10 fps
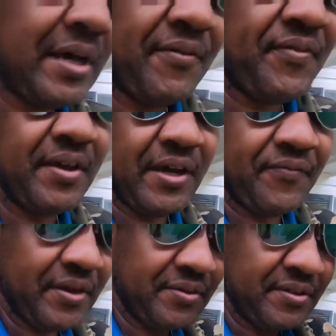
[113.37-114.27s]
I feel I
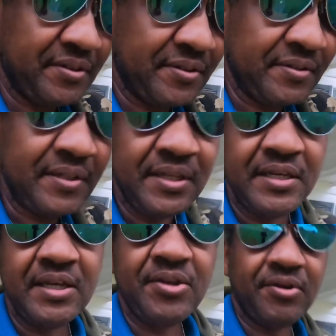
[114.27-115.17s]
felt good.
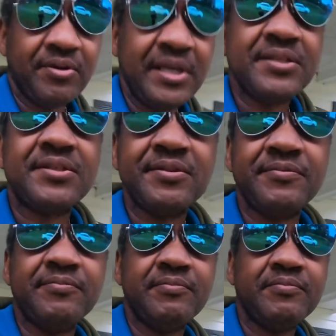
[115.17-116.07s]
You know,
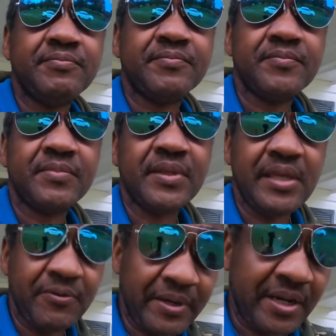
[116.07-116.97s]
Easter
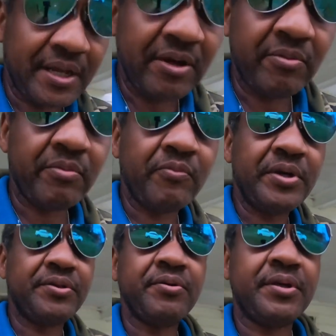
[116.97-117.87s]
you wanna come?
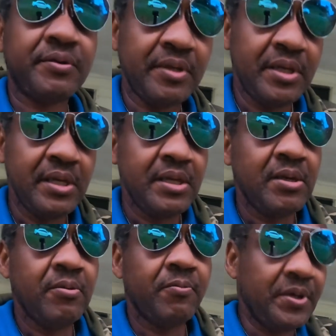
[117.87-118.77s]
We do,
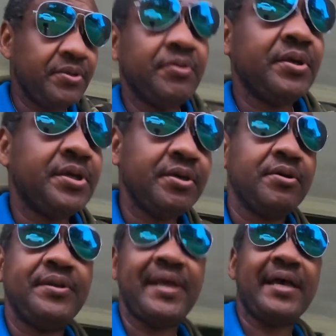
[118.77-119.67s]
we doing
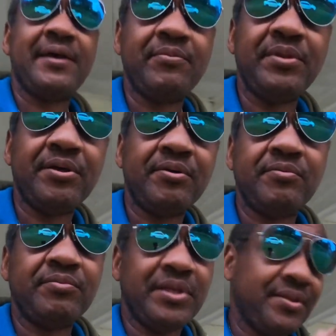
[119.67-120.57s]
good now. You know,
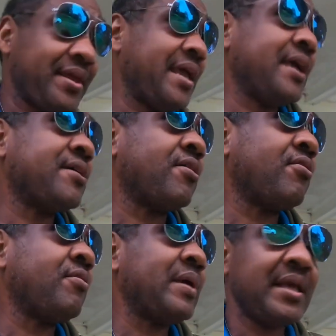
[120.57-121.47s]
get thing
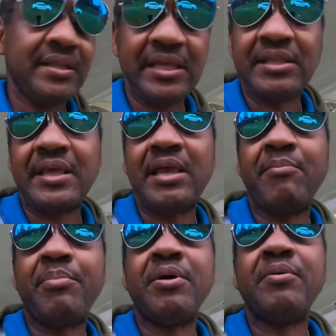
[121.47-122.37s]
going and get thing.